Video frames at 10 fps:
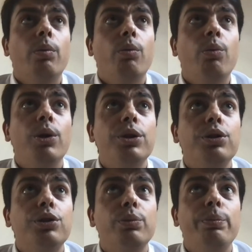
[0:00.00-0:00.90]

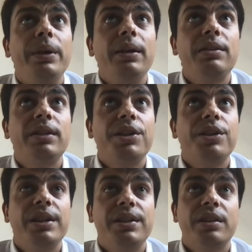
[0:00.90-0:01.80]
want to build such
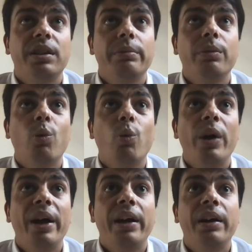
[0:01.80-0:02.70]
system
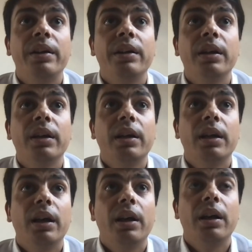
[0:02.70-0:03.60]
when
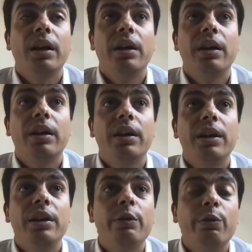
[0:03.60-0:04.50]
uh,
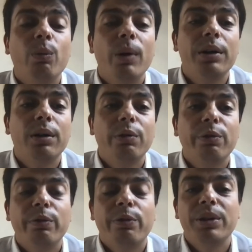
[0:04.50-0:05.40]
if one
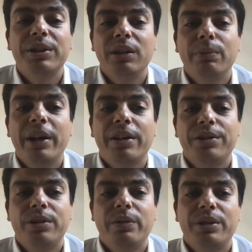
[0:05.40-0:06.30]
of front-end
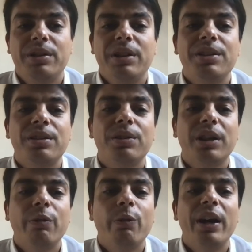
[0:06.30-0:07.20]
microservices is not
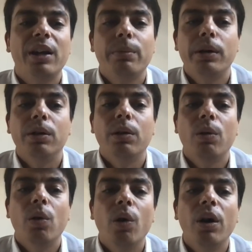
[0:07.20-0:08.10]
available
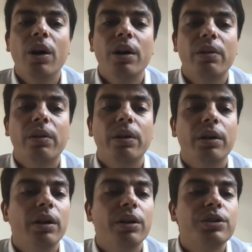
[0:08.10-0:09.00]
or
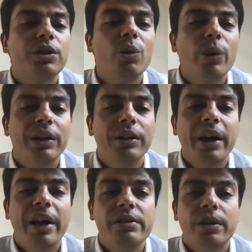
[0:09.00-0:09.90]
throw an
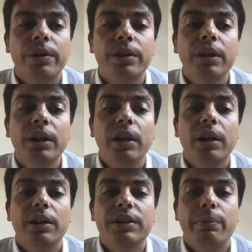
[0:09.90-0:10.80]
error,
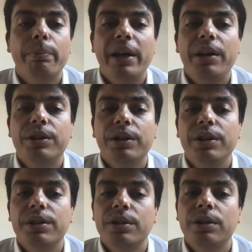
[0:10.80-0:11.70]
the page
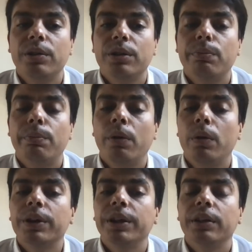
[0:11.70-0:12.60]
is not
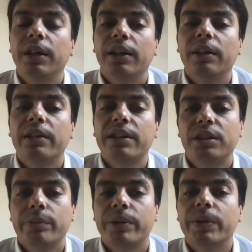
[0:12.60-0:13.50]
broken and
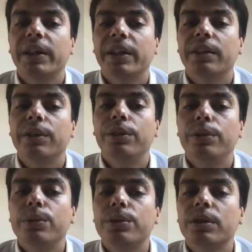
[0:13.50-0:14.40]
customer can
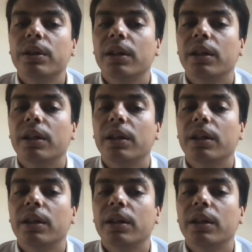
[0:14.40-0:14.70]
use